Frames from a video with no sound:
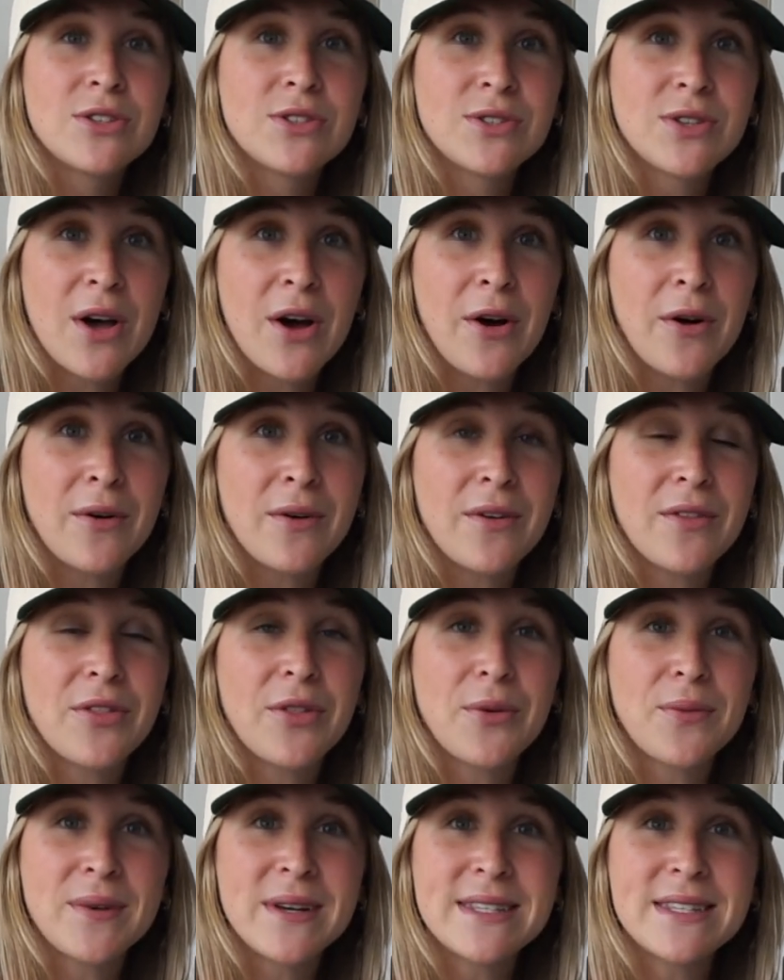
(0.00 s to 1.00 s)
So
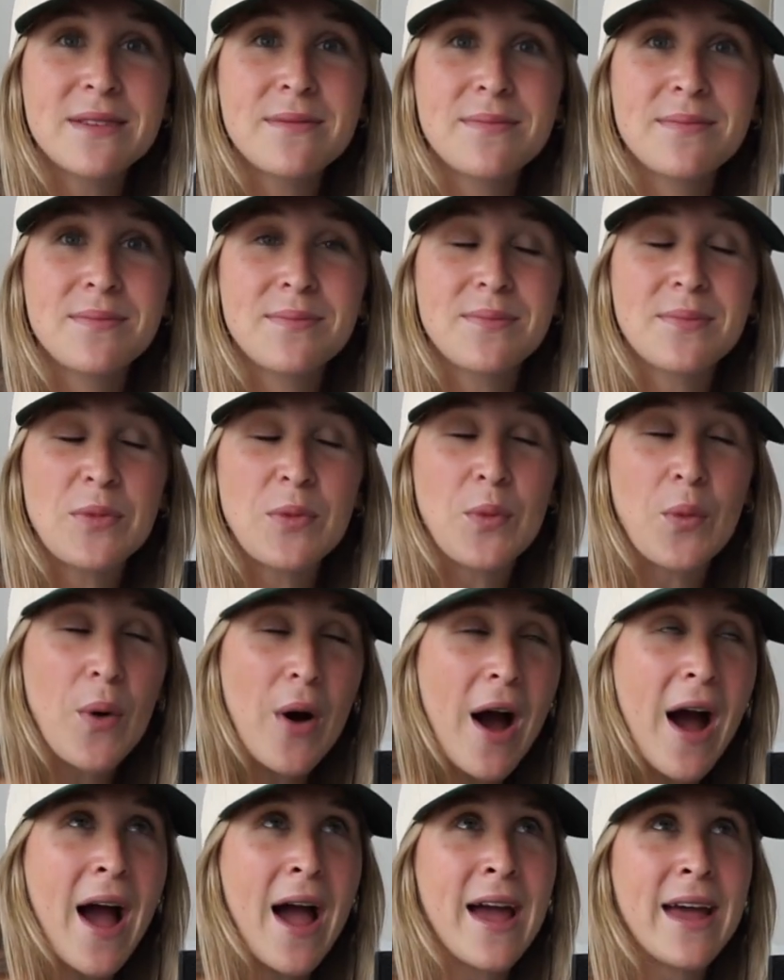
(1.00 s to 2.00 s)
the reason
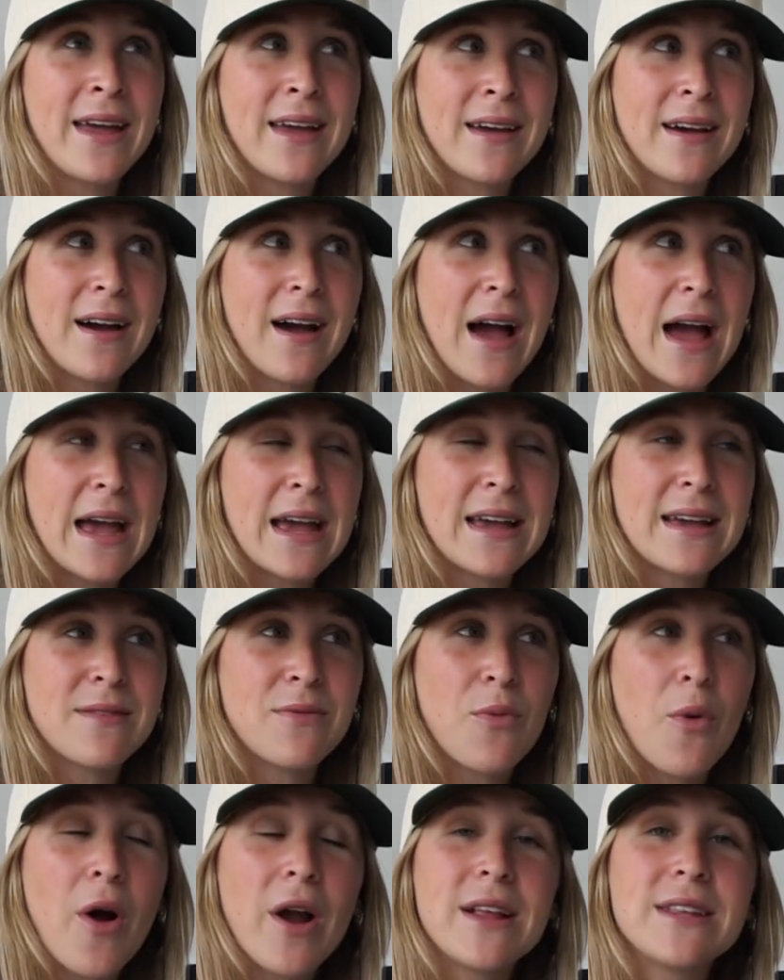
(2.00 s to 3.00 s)
why
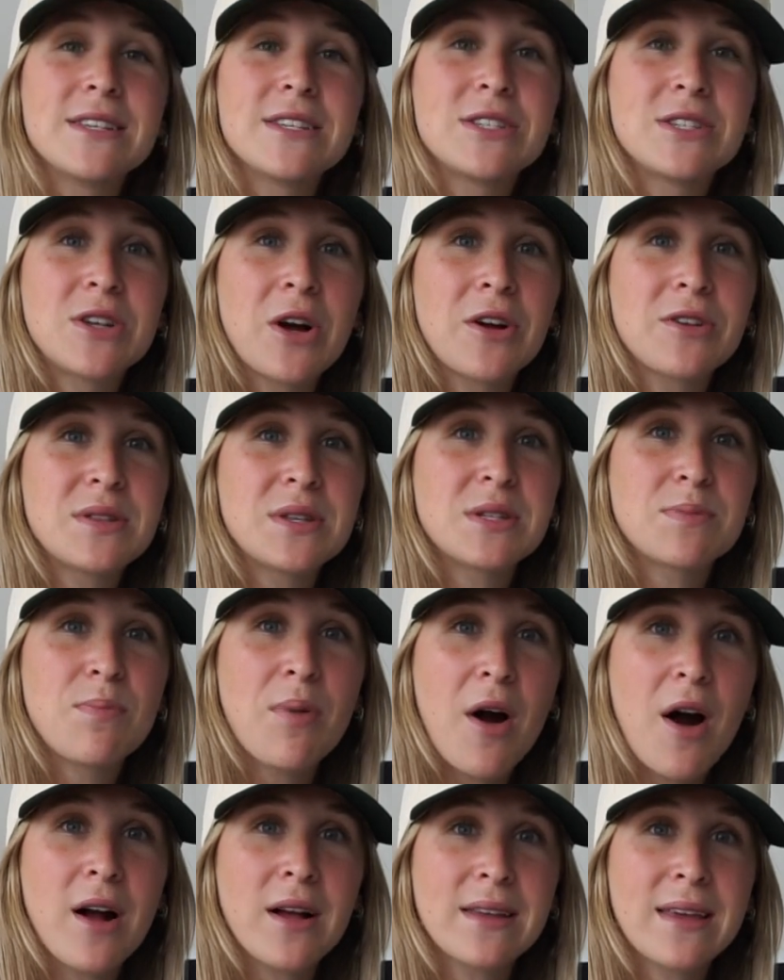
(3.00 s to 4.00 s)
I wanted to start
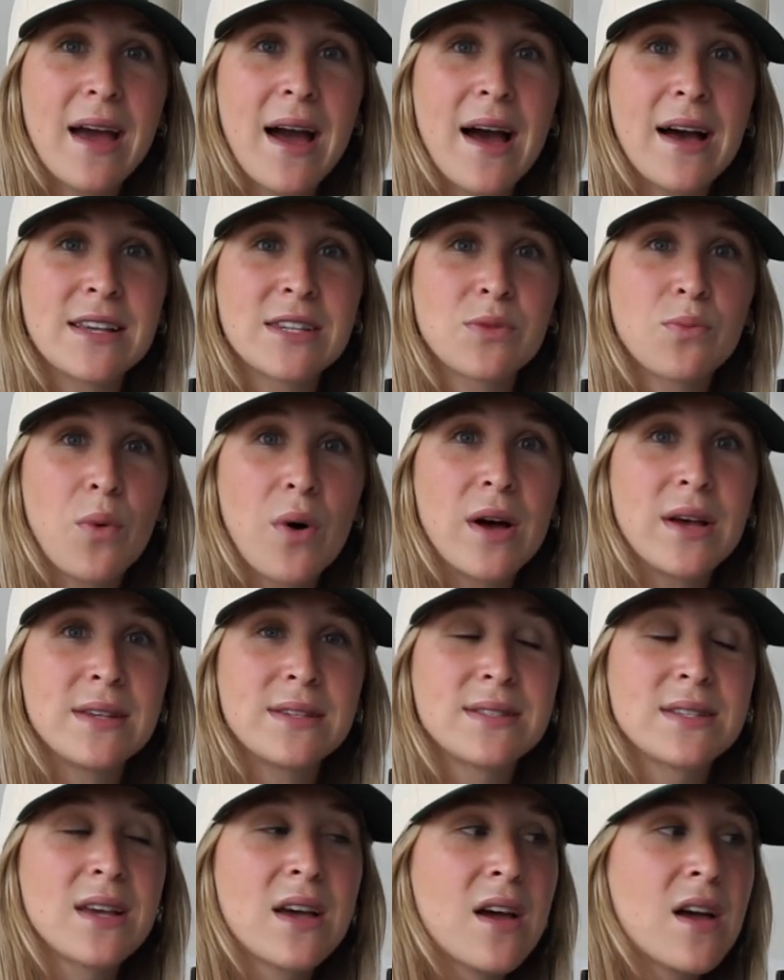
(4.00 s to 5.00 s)
this podcast
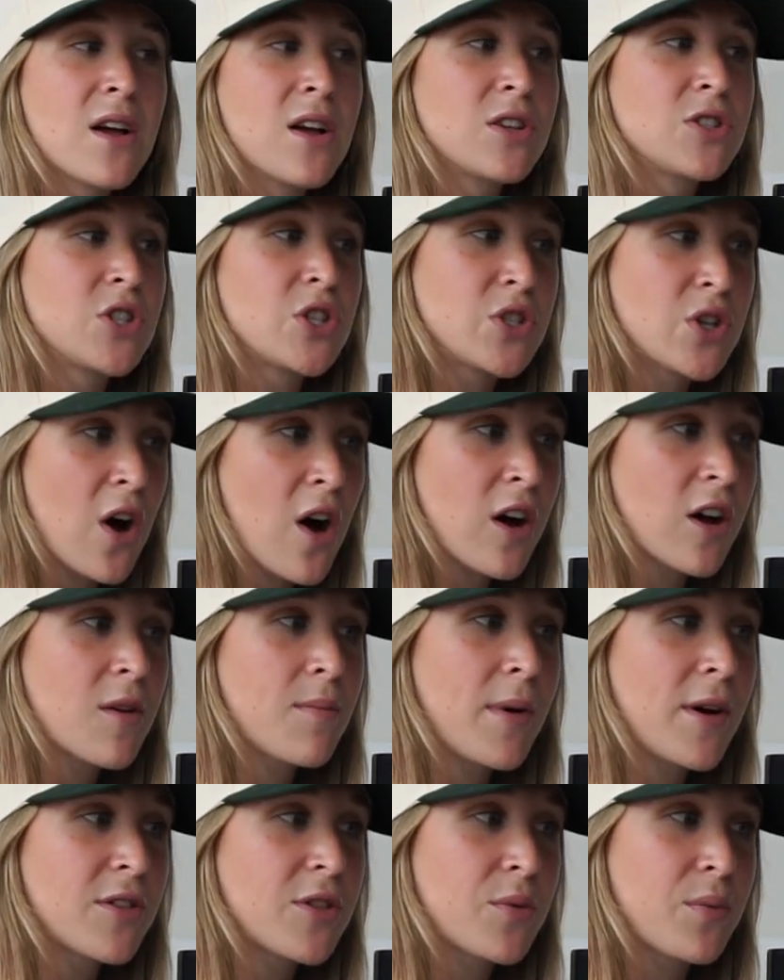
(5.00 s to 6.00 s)
was to
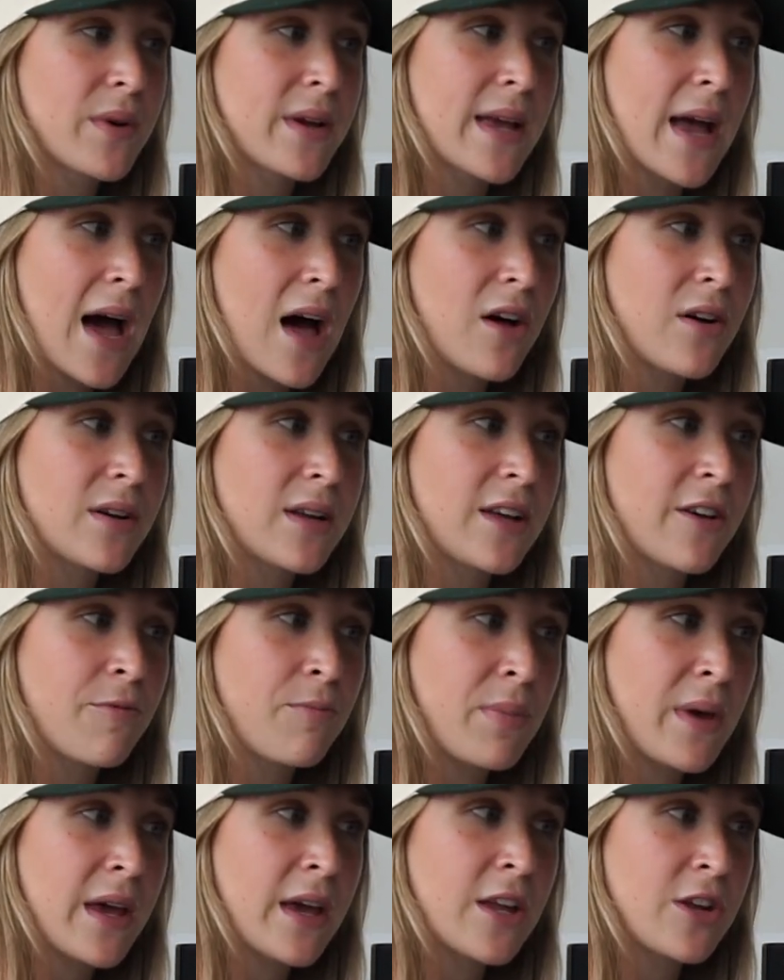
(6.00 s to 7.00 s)
talk about the reality
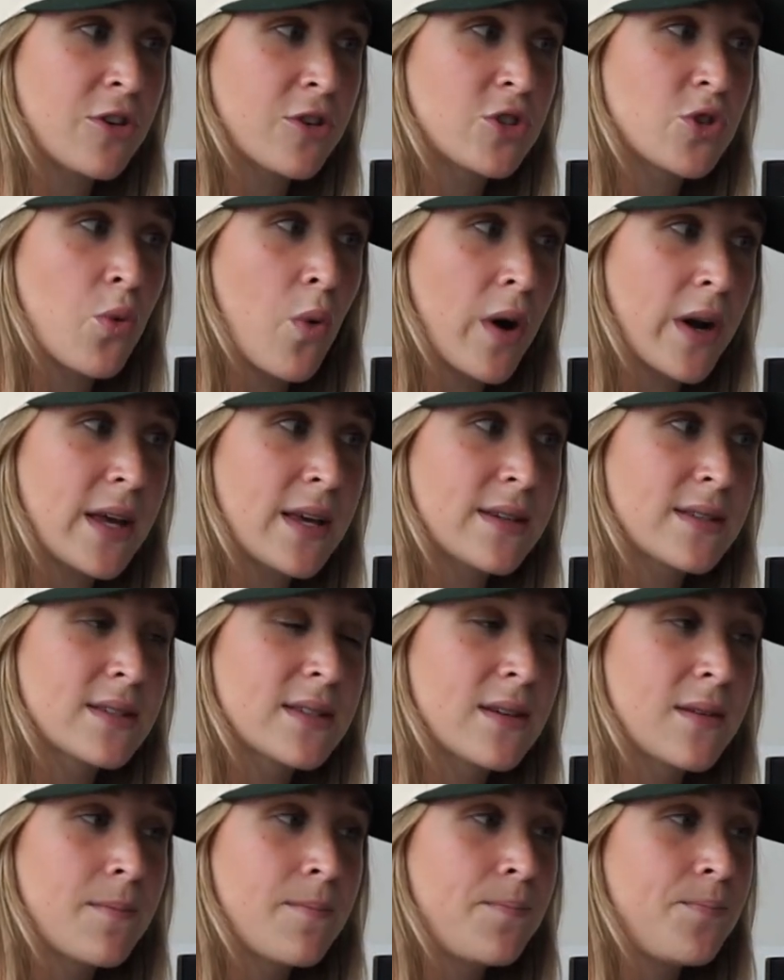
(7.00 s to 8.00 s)
of being in your
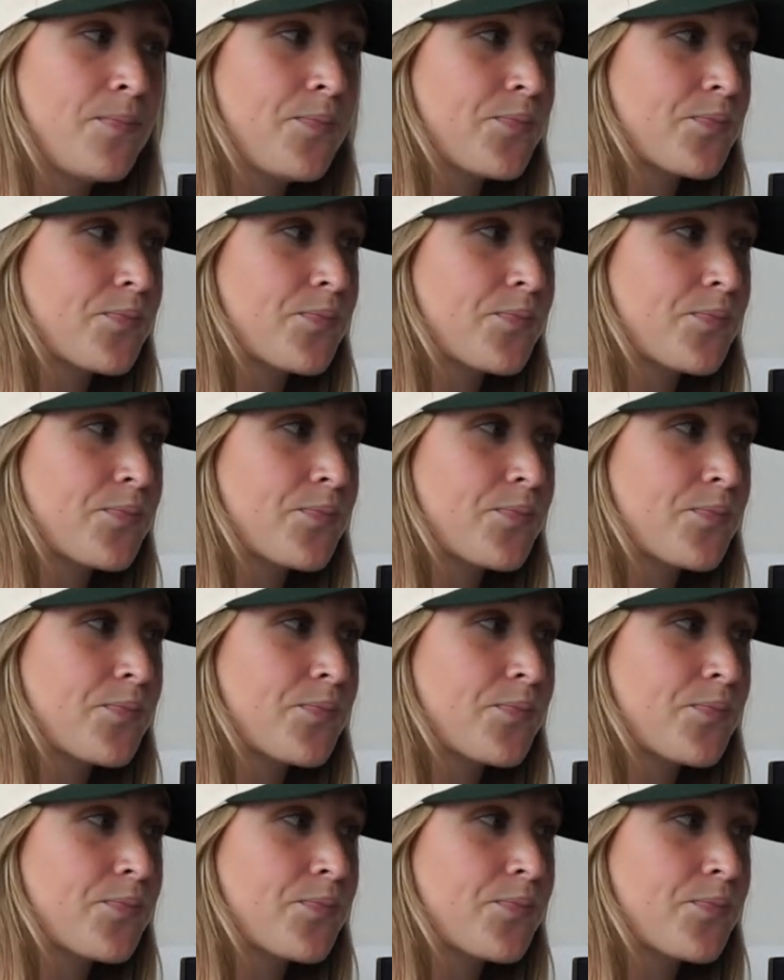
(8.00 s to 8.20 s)
20s.